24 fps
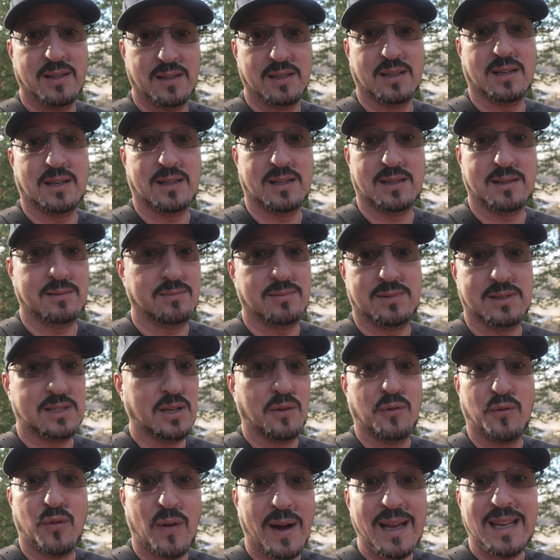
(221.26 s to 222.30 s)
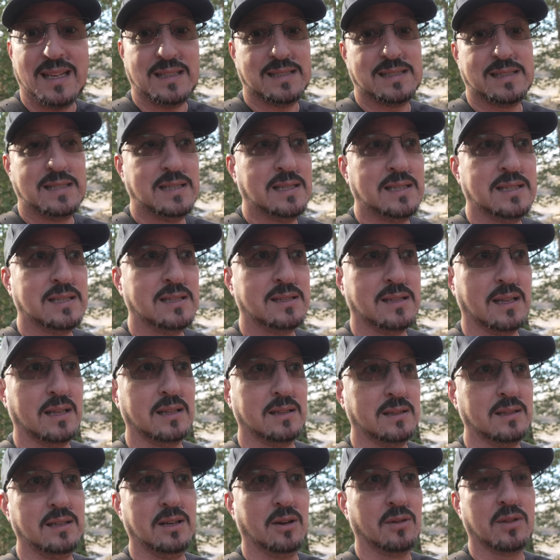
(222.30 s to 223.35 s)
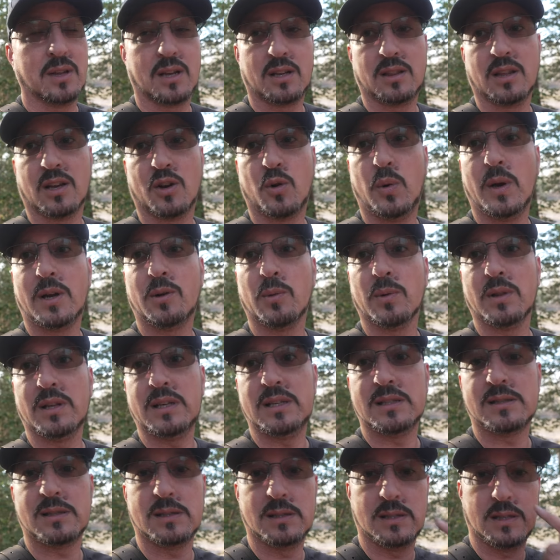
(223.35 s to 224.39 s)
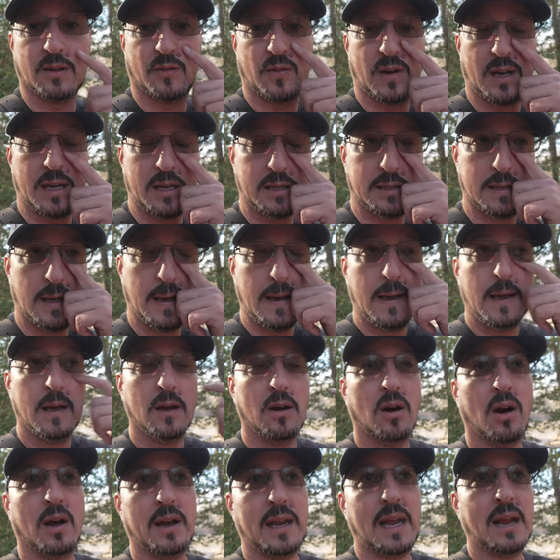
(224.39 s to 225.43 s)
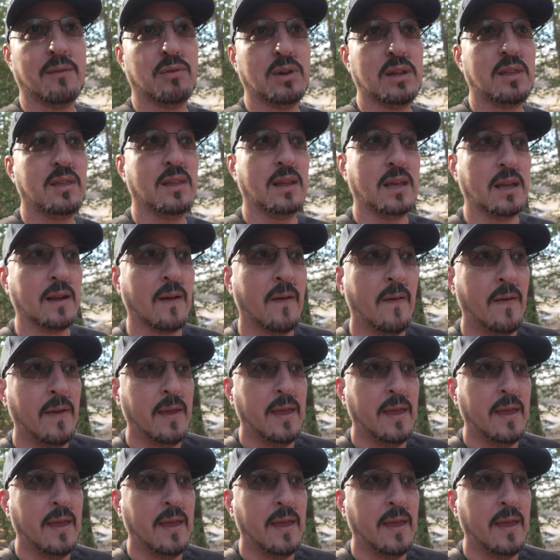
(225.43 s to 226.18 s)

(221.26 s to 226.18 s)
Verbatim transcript: uh, device, the, you know, the, the quick release device on everything